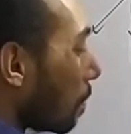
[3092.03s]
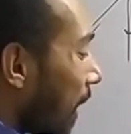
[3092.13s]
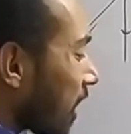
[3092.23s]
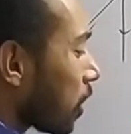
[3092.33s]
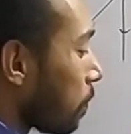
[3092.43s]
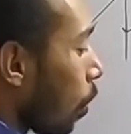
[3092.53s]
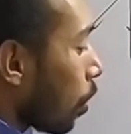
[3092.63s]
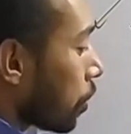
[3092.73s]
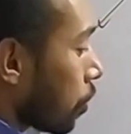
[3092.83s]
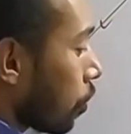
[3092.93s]
much
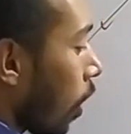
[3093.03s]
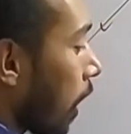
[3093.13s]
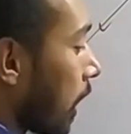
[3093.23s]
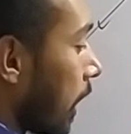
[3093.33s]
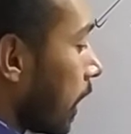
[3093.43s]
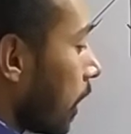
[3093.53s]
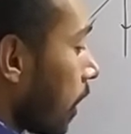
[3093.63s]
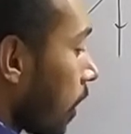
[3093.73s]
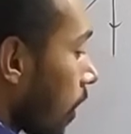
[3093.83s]
more strongly